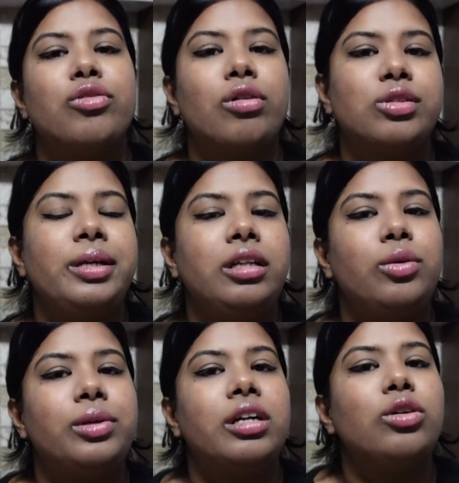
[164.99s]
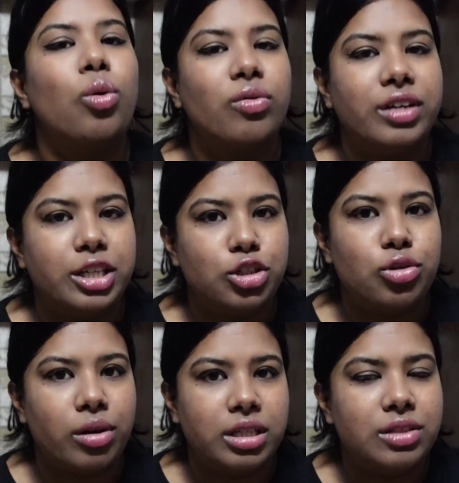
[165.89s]
also included a COVID
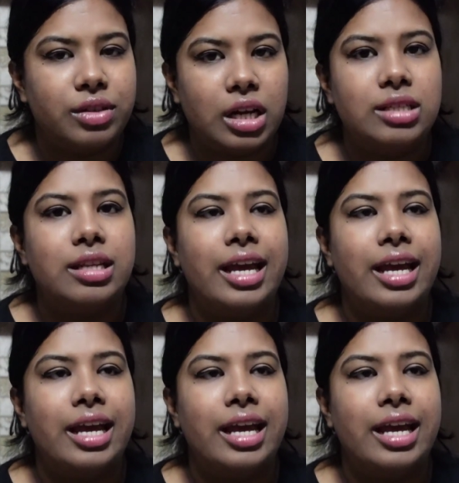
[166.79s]
insurance for us.